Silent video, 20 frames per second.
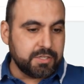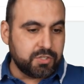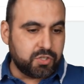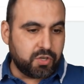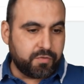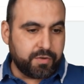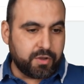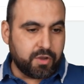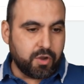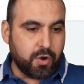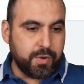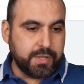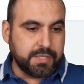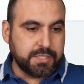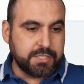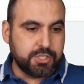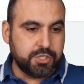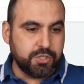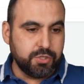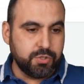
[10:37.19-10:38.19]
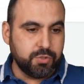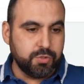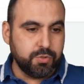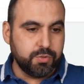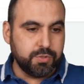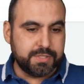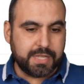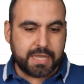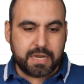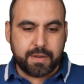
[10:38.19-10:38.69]
So if we go
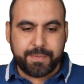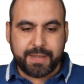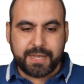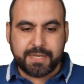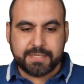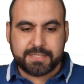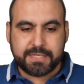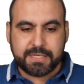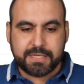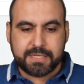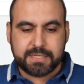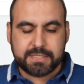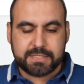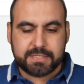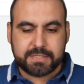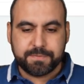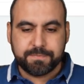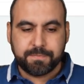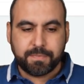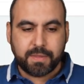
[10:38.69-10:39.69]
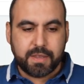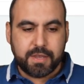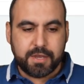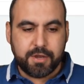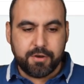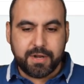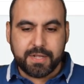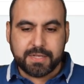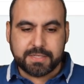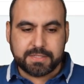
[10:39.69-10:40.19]
into databases,
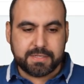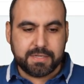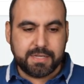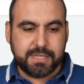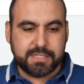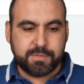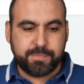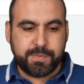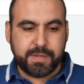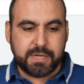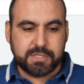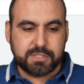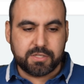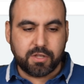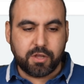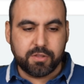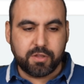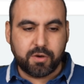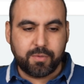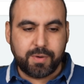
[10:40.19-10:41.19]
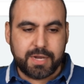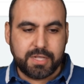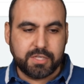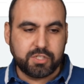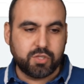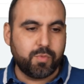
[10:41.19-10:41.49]
here it is, it's been installed already.